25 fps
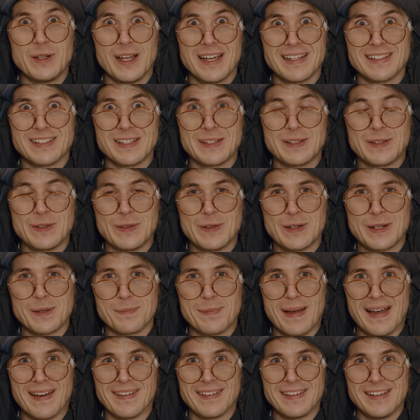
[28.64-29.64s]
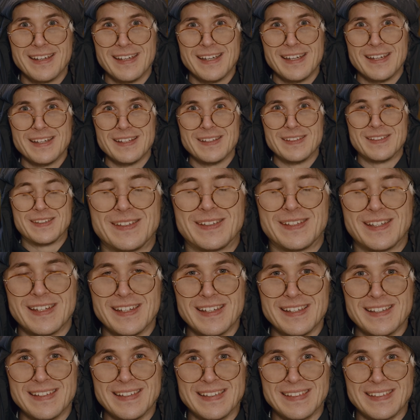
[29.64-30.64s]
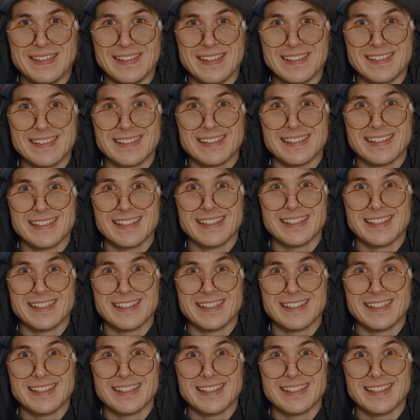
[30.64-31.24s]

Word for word: you like to talk about Jesus.